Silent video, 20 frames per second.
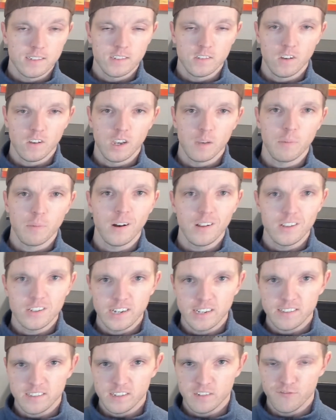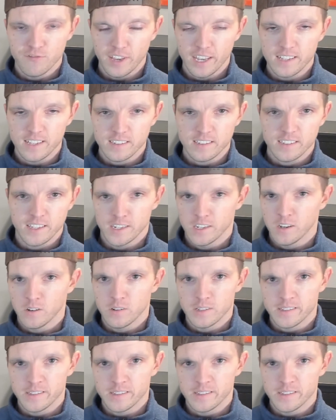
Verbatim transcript: So I apologize in advance because I know